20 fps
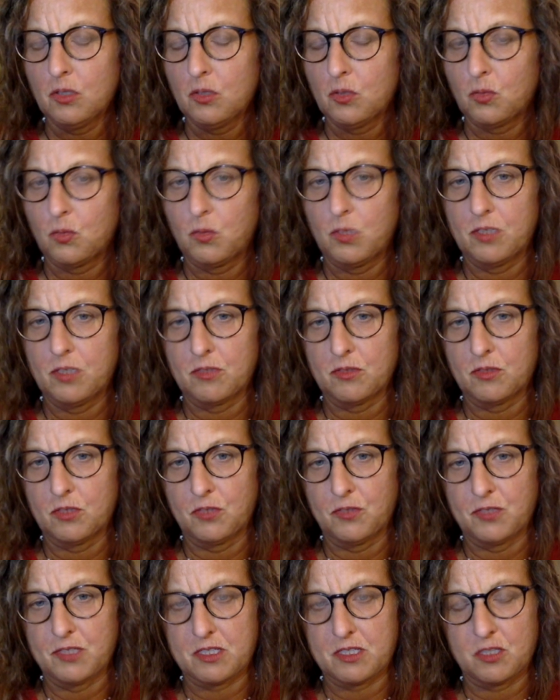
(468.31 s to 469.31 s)
We don't know
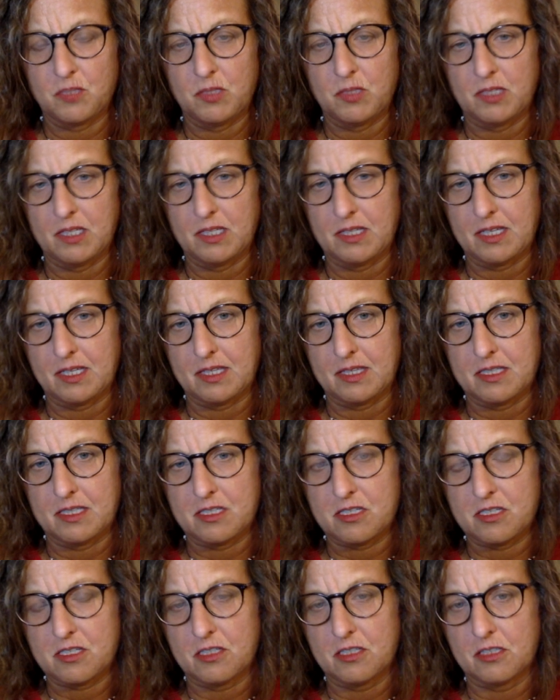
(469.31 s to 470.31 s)
if it's going to be like that
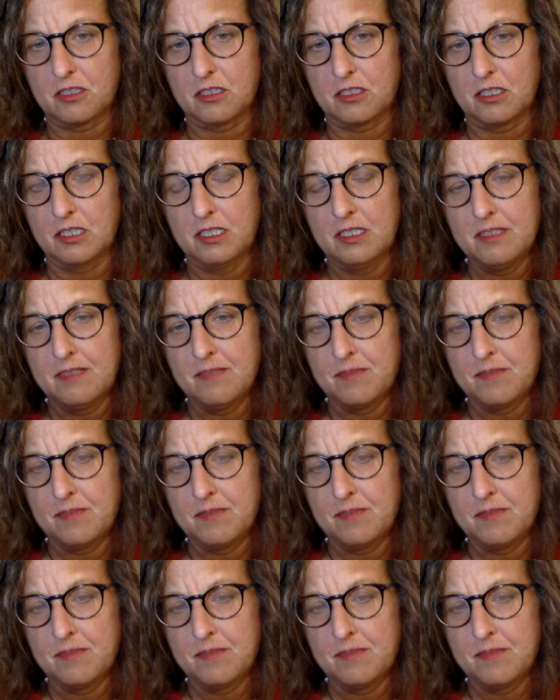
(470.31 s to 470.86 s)
this year.